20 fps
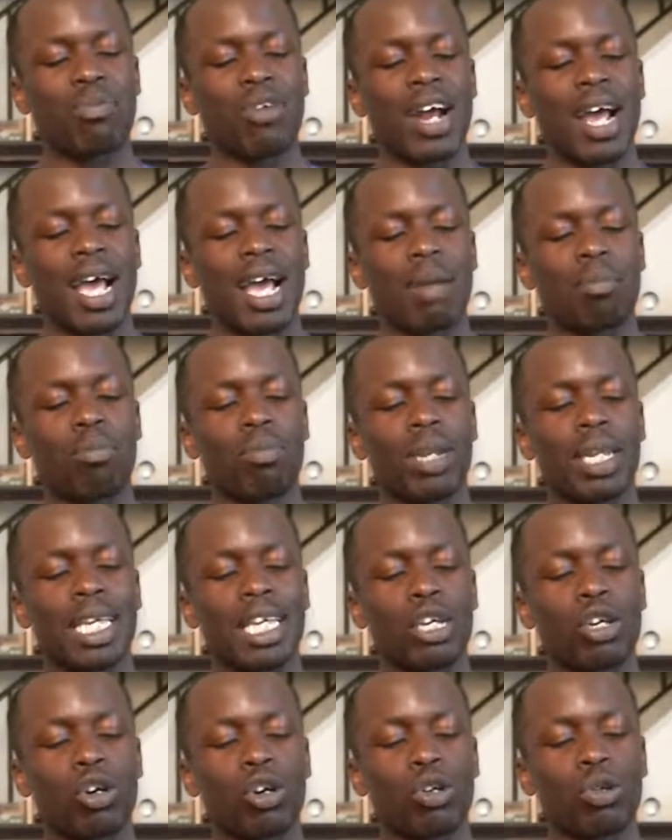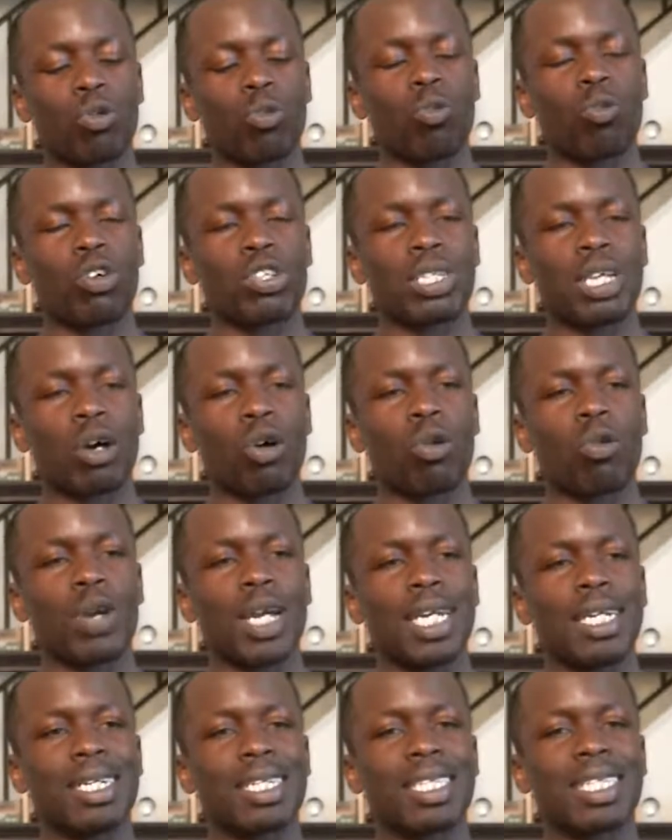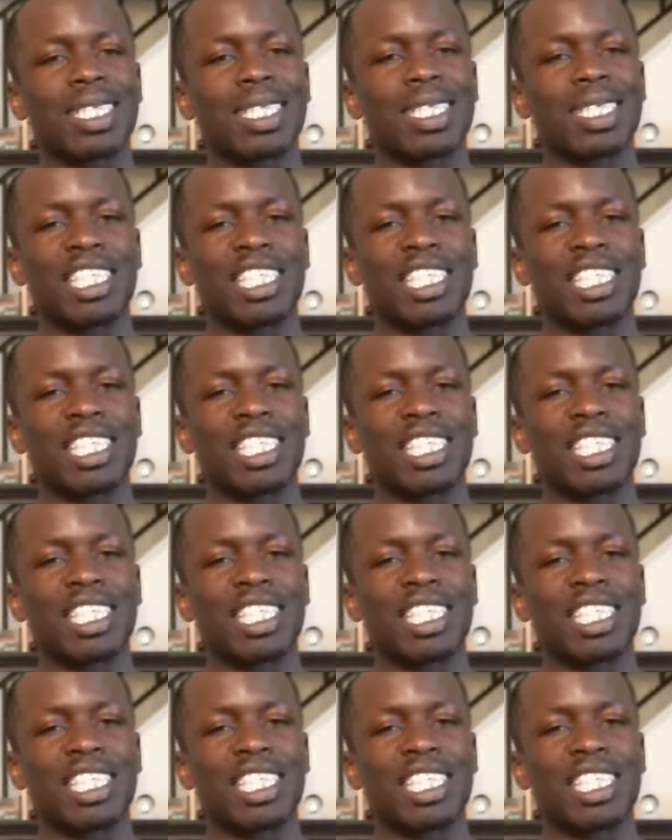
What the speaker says: Abraham Lincoln was a great